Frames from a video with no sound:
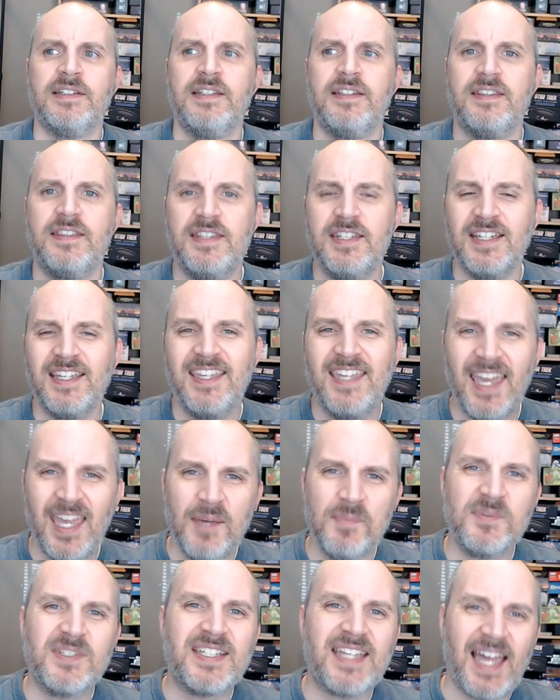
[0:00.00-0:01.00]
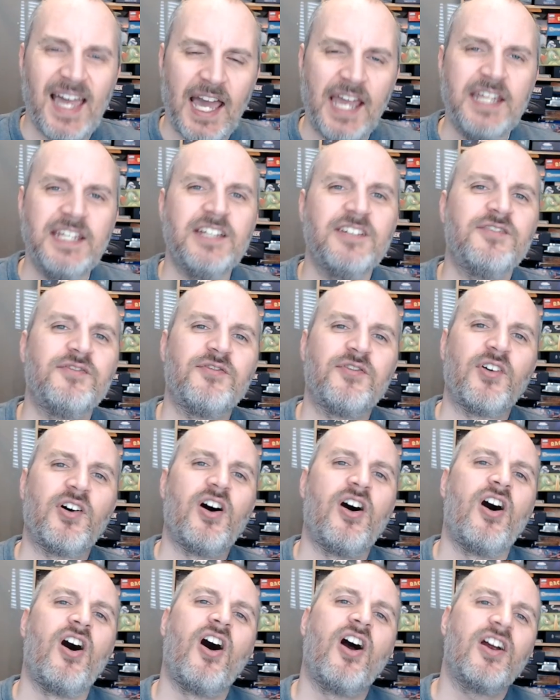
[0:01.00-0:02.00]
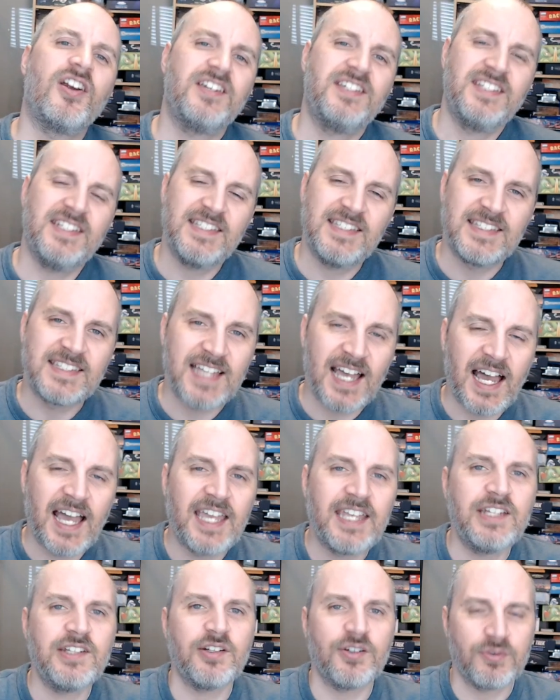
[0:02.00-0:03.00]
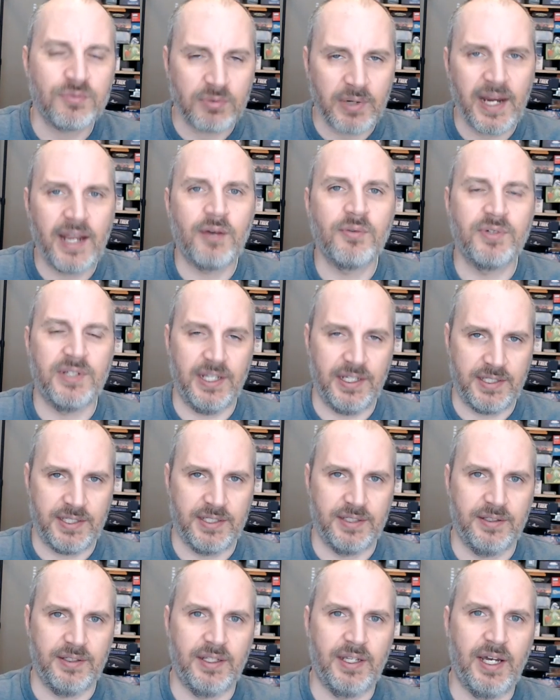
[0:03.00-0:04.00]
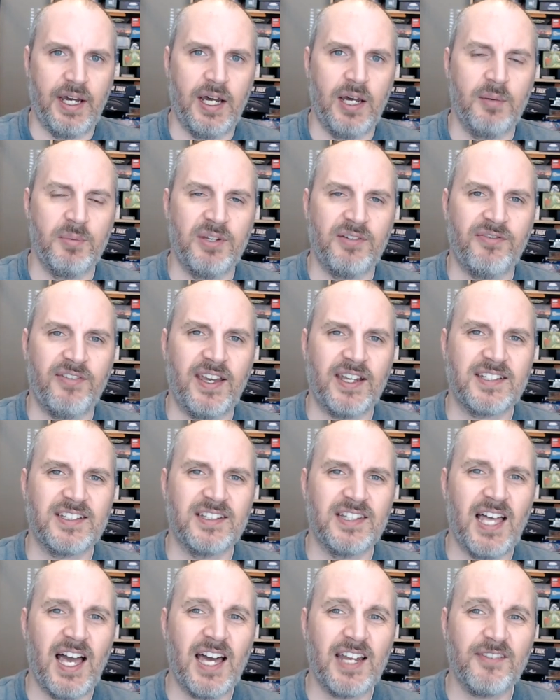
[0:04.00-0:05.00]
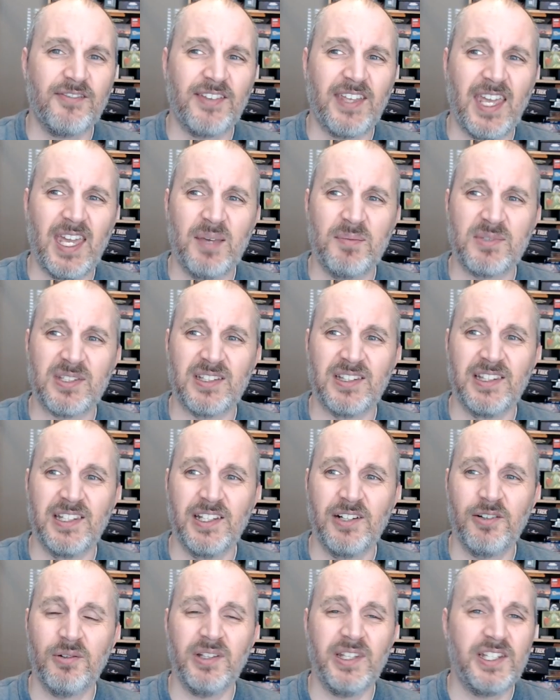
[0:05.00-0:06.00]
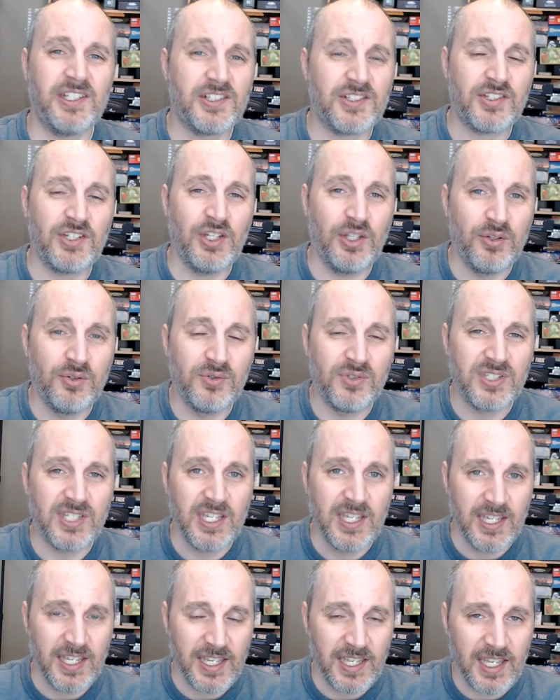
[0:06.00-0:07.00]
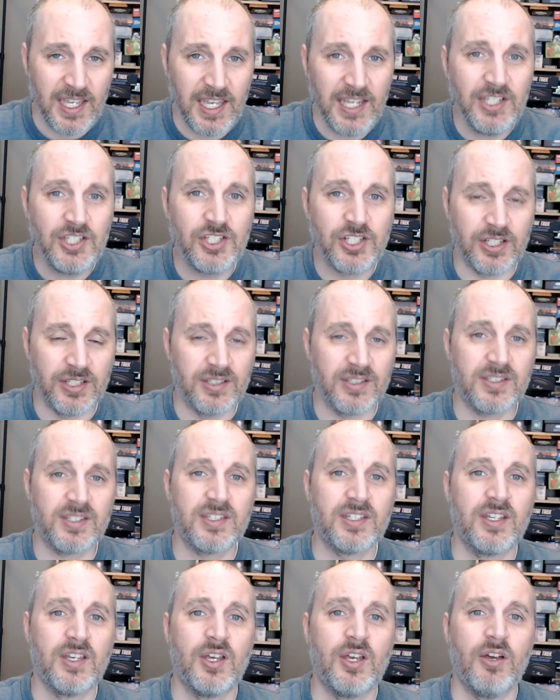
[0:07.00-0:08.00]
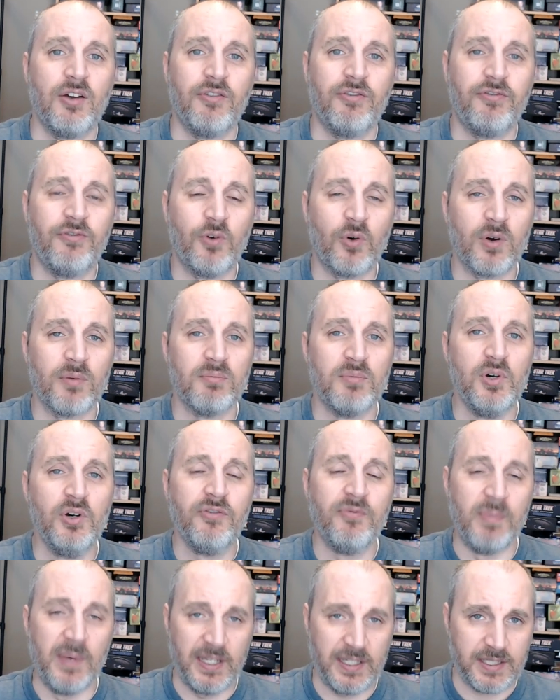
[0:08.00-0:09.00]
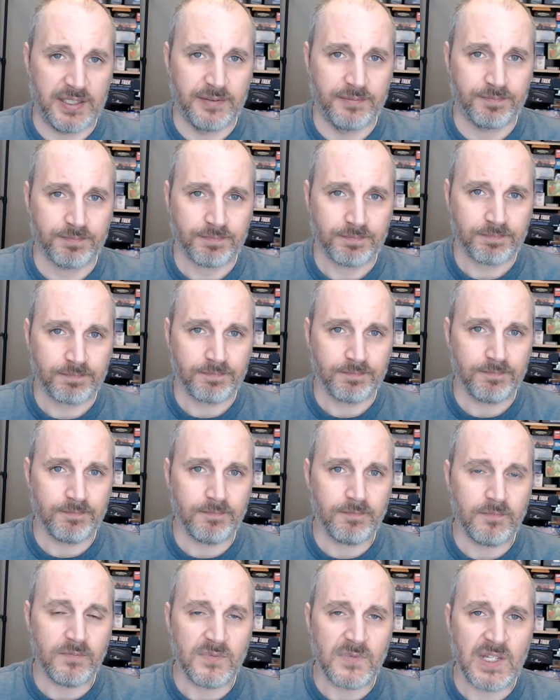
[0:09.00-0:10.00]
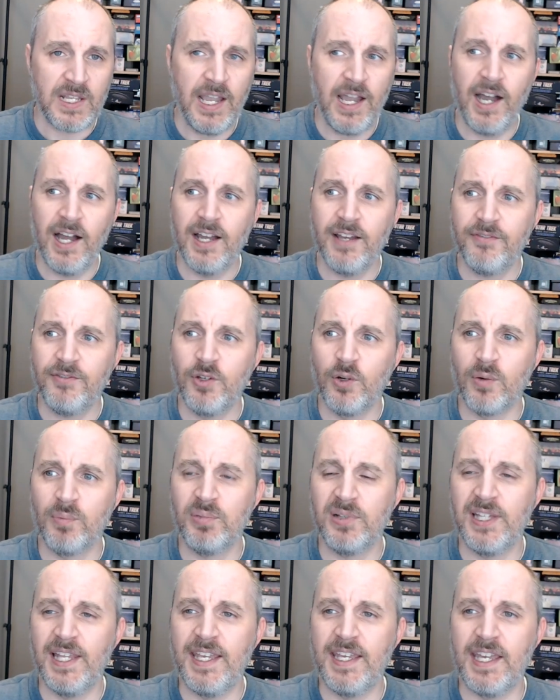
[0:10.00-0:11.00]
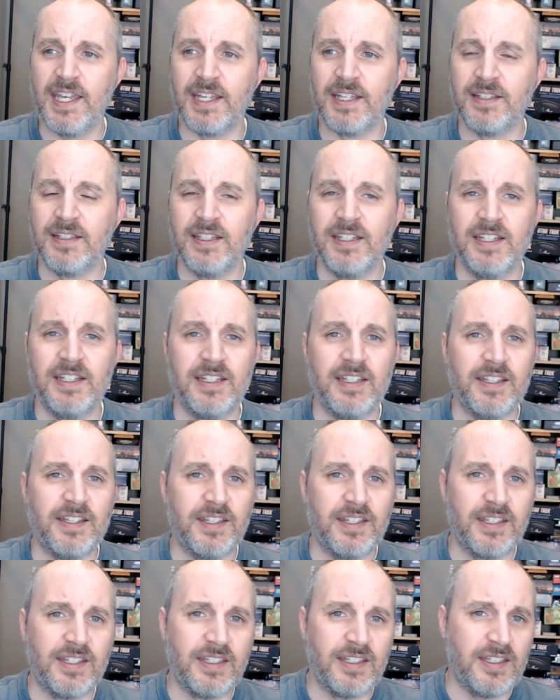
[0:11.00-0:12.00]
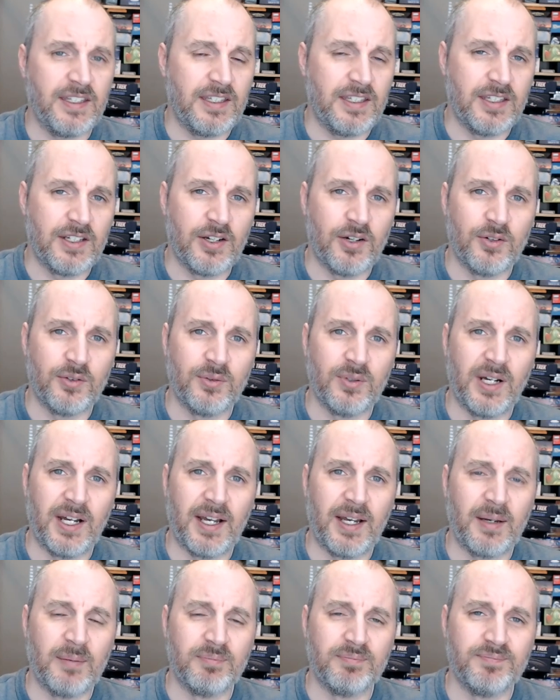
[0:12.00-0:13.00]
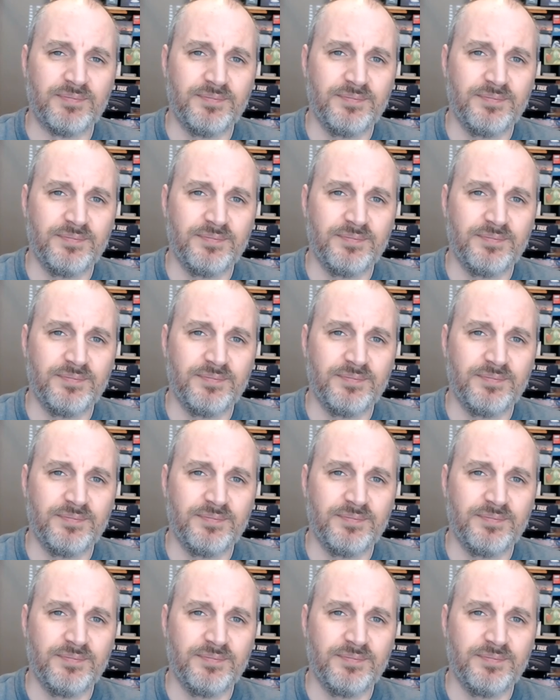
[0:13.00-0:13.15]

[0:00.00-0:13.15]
the games kind of are designed around it. In fact, a lot of games literally just use inches for movement. If you're playing, Iron